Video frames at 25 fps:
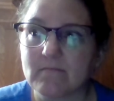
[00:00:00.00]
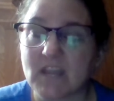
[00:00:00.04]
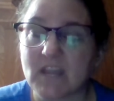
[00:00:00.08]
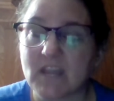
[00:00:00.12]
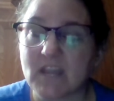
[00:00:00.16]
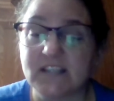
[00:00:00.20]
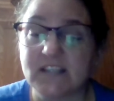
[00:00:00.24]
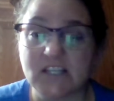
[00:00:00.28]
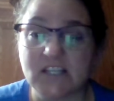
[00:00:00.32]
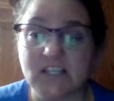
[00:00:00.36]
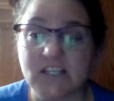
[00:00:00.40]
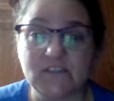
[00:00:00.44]

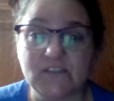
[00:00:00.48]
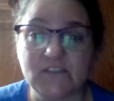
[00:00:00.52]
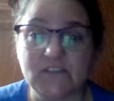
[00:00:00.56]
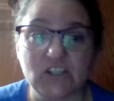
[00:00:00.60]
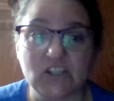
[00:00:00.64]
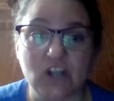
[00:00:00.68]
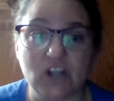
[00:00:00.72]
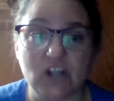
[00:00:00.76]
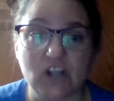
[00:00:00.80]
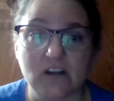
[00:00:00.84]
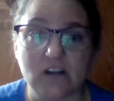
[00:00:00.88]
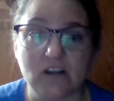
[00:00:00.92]
it does flush
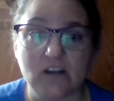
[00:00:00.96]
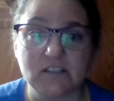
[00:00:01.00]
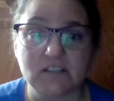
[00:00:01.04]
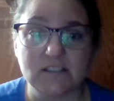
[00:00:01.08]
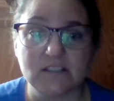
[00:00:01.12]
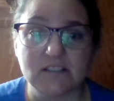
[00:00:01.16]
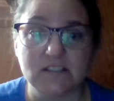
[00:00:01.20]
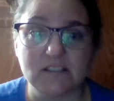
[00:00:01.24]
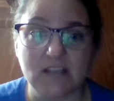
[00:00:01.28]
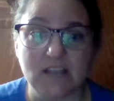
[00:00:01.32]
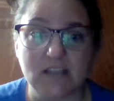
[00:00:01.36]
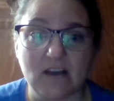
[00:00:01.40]

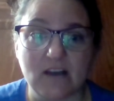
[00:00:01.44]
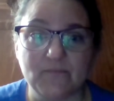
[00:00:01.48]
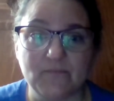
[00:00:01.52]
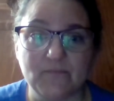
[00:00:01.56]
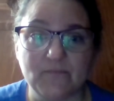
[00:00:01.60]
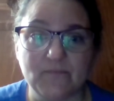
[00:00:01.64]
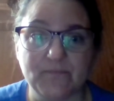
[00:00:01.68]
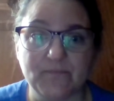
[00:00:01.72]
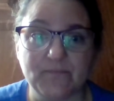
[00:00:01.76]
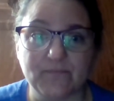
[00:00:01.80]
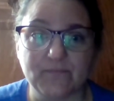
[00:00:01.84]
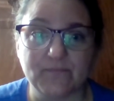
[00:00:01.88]
toxins out.
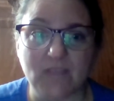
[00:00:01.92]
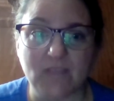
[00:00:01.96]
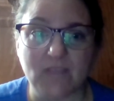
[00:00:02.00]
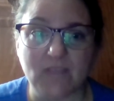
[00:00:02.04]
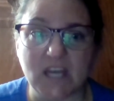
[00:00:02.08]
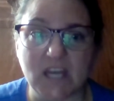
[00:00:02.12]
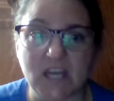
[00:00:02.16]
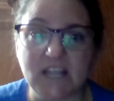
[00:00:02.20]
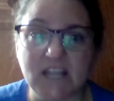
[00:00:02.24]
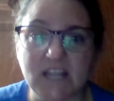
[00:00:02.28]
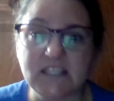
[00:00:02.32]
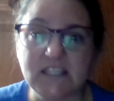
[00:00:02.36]

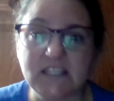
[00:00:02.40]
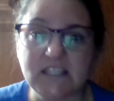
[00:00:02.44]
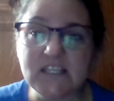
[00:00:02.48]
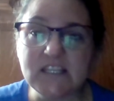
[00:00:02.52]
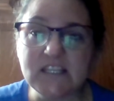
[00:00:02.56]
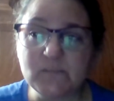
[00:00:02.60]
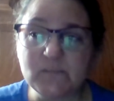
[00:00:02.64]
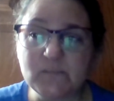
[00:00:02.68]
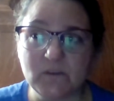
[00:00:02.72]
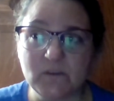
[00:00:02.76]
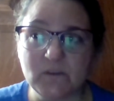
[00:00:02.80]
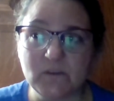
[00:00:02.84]
And I think
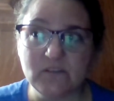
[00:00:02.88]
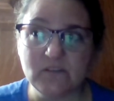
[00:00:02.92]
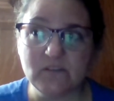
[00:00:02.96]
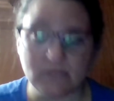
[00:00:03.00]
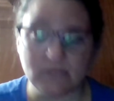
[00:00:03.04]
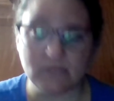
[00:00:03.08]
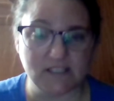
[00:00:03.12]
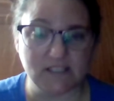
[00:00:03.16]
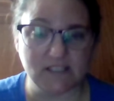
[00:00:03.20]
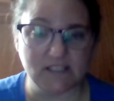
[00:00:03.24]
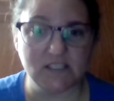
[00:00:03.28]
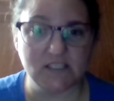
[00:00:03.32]
that's one of the
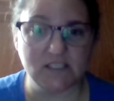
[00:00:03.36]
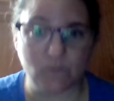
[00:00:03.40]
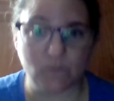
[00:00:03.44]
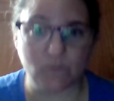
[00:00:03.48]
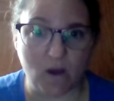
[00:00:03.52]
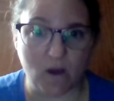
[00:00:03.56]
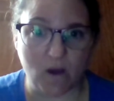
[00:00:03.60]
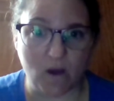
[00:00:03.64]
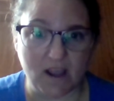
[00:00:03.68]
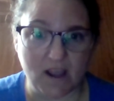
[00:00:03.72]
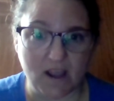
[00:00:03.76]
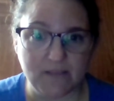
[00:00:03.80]
reasons
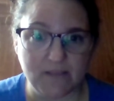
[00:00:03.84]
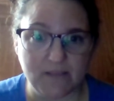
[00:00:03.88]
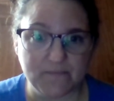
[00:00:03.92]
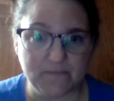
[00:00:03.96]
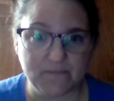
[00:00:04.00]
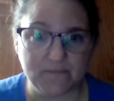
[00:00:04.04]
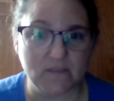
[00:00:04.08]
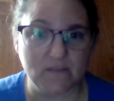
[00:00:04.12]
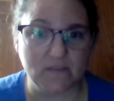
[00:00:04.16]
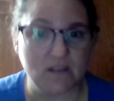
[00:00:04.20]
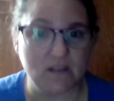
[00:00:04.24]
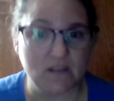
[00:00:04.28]
why
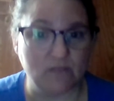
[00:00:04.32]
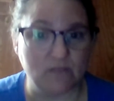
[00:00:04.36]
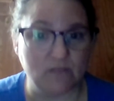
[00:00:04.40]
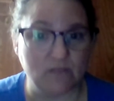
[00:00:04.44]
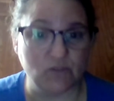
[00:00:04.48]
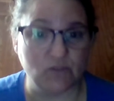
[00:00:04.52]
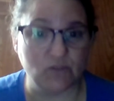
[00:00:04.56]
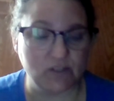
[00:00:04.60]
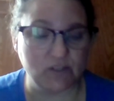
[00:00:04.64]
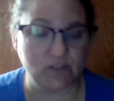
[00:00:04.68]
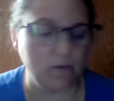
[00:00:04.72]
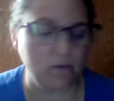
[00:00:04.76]
I'm
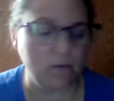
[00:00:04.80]
losing